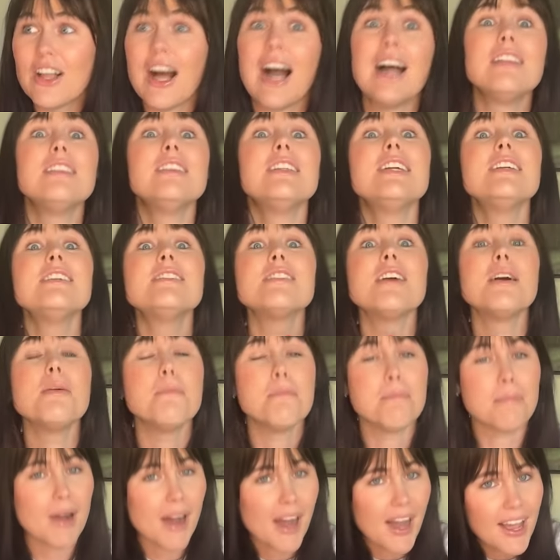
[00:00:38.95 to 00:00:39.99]
at least
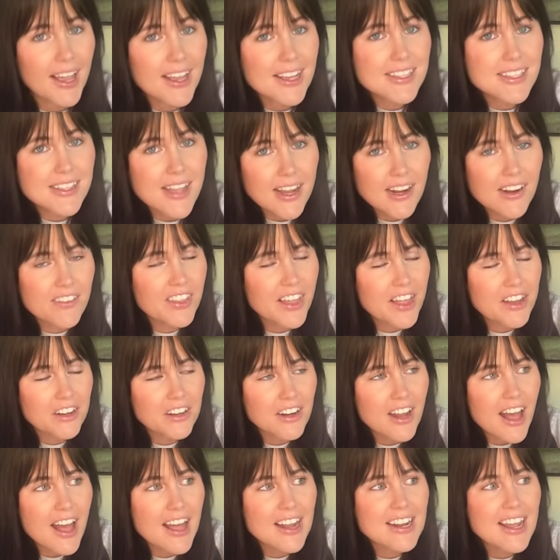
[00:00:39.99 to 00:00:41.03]
on my side of the
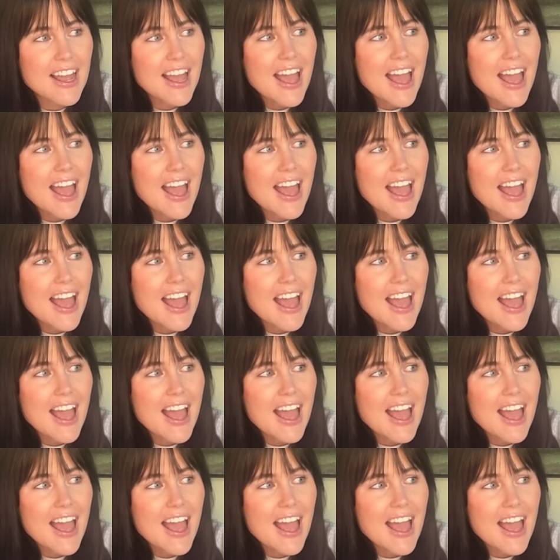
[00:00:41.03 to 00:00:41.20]
internet.